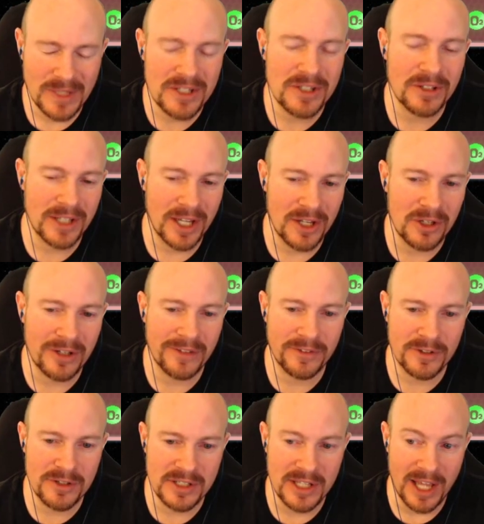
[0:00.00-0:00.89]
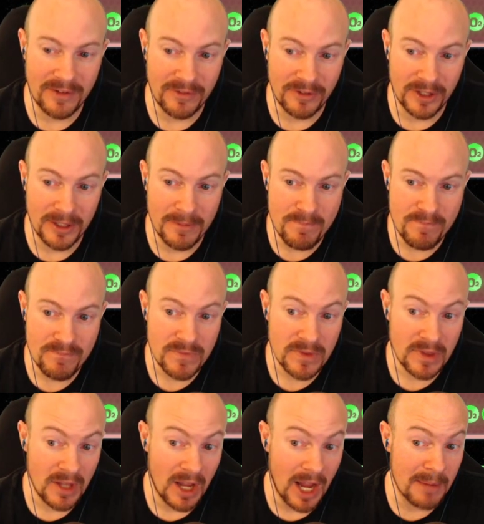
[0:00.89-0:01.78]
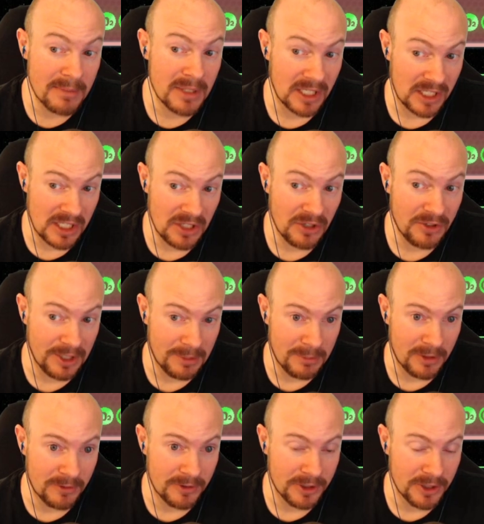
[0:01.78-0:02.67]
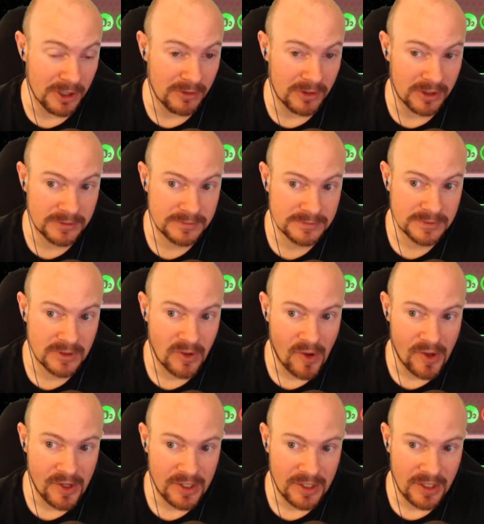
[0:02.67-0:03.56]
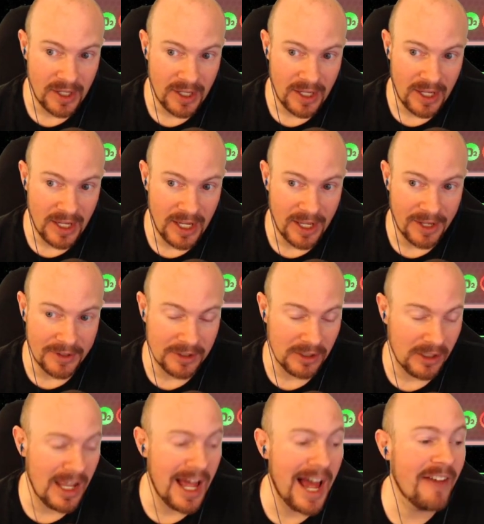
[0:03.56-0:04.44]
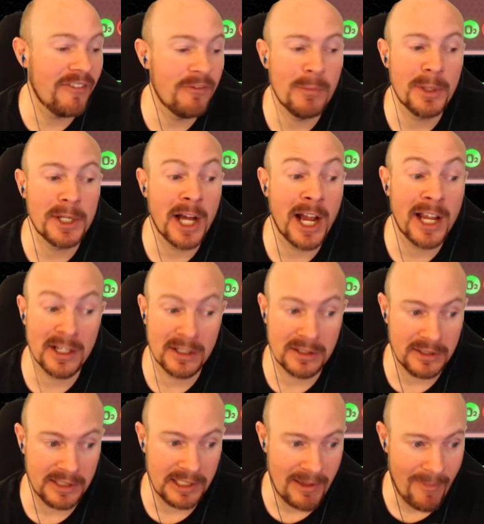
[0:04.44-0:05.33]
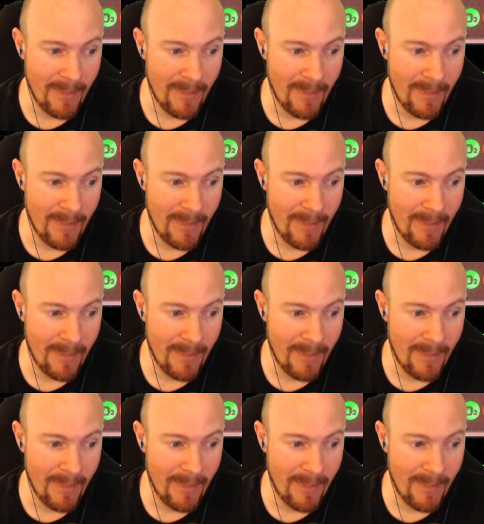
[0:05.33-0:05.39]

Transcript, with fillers: okay, you can feel sad for them. I'm gonna kill them over and over. And laugh maniacally.